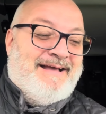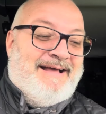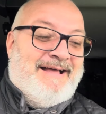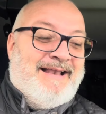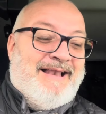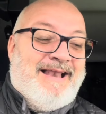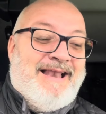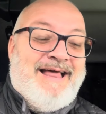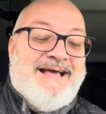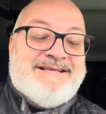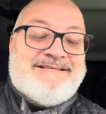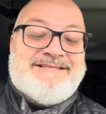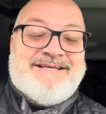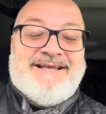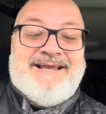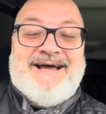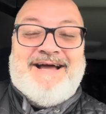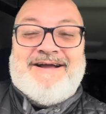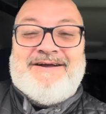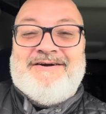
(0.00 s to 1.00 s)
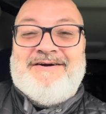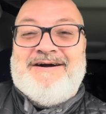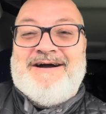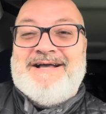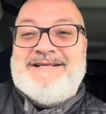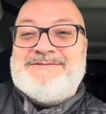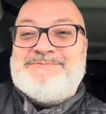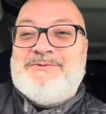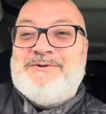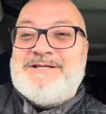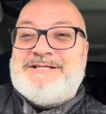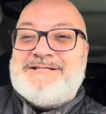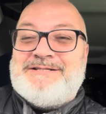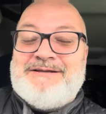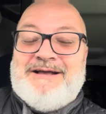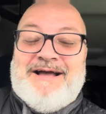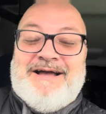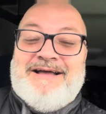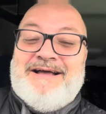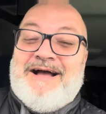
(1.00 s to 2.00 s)
Less of that, guys.
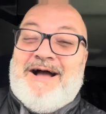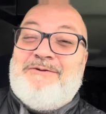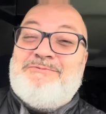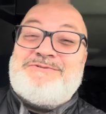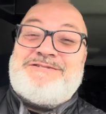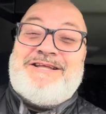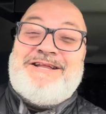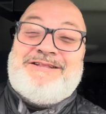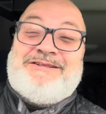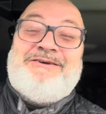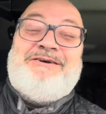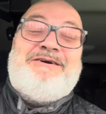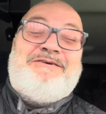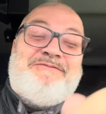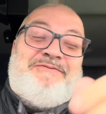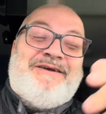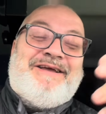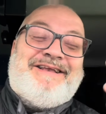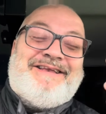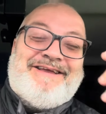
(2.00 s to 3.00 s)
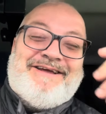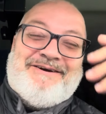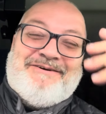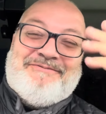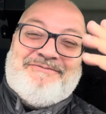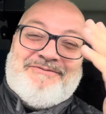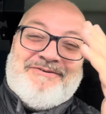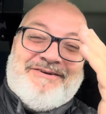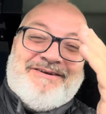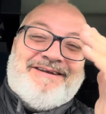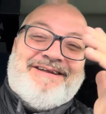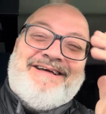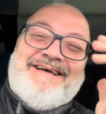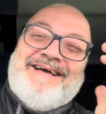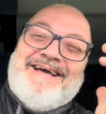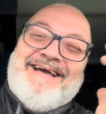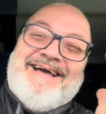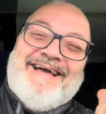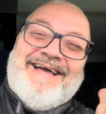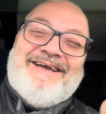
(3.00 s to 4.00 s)
I was going to do a video, but
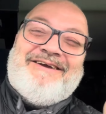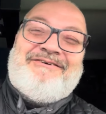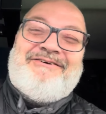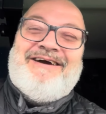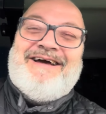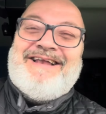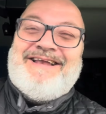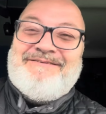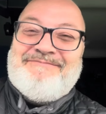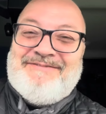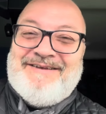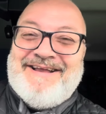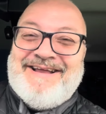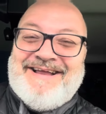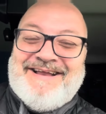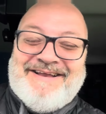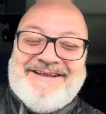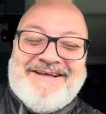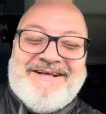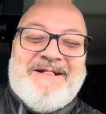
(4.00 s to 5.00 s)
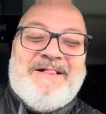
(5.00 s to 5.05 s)
incredibly,